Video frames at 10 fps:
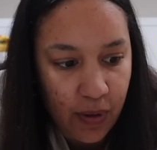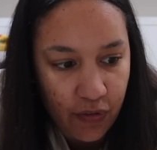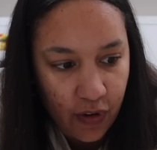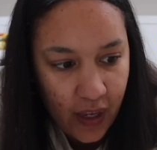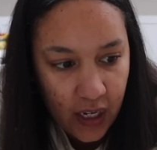it
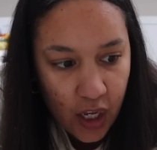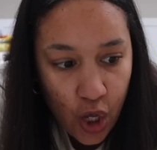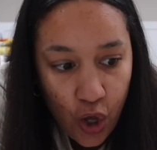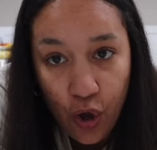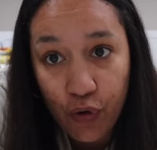for like
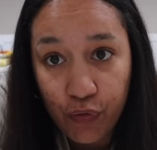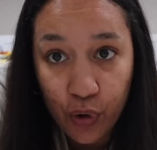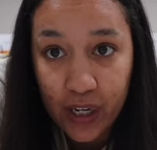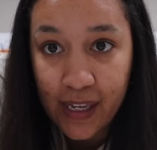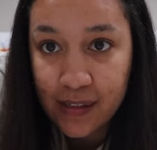
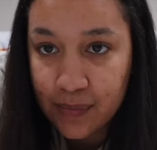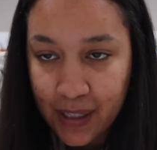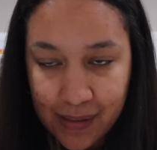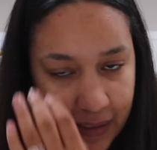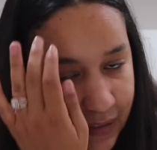4 days
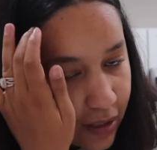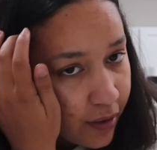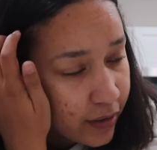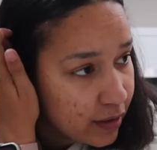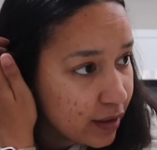because that's how
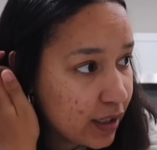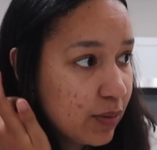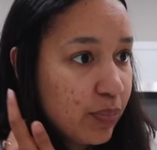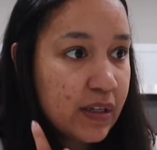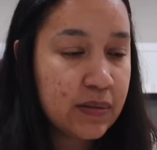long you can
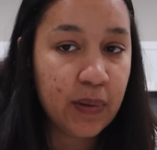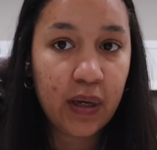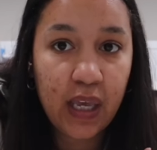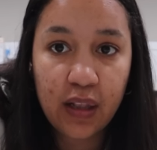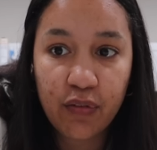keep breast
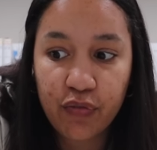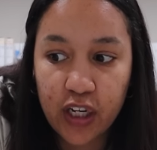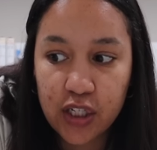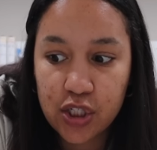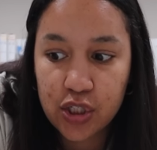milk in the
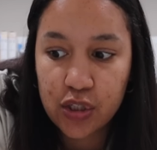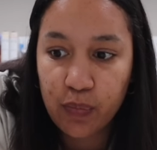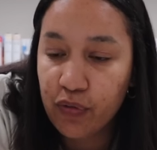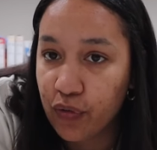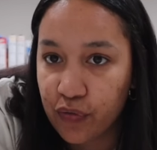fridge
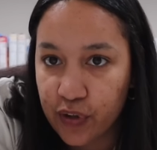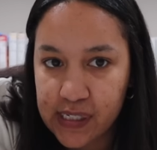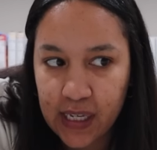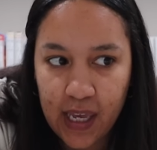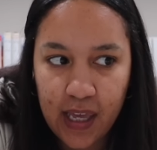before
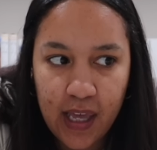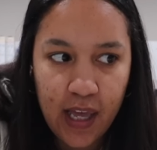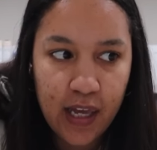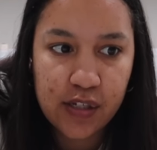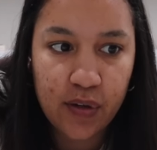freezing it.
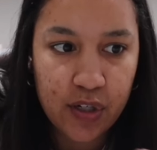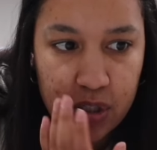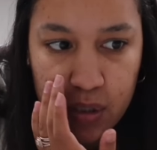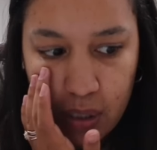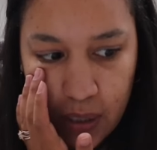So I'll just